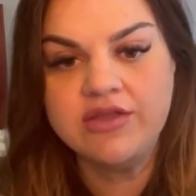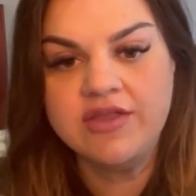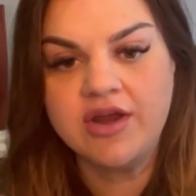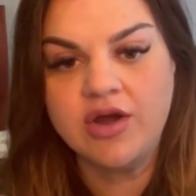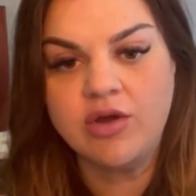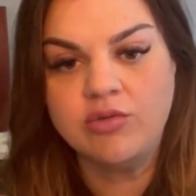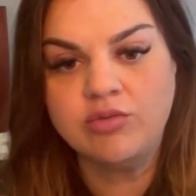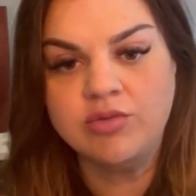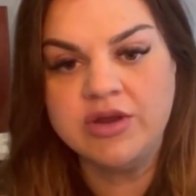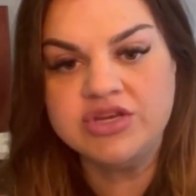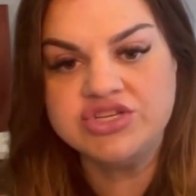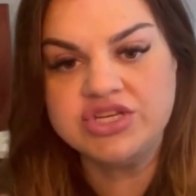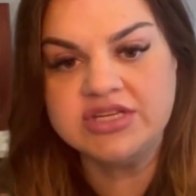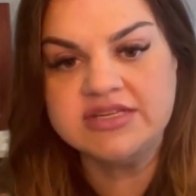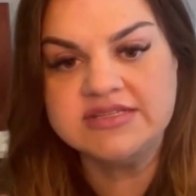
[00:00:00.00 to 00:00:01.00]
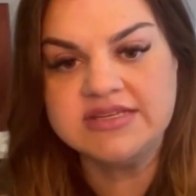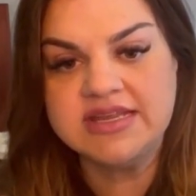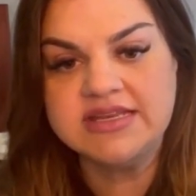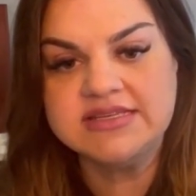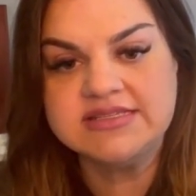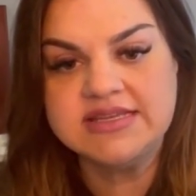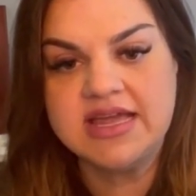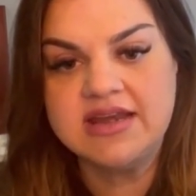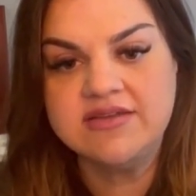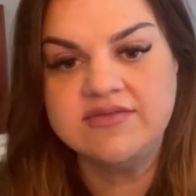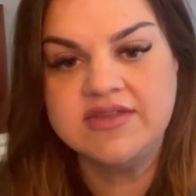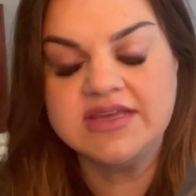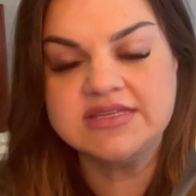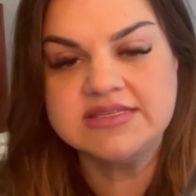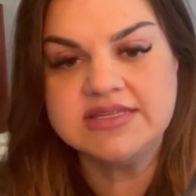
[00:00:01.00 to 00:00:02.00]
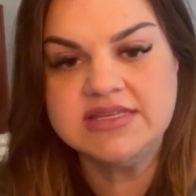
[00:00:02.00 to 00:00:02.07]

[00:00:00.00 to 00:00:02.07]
there are ridges inside of this.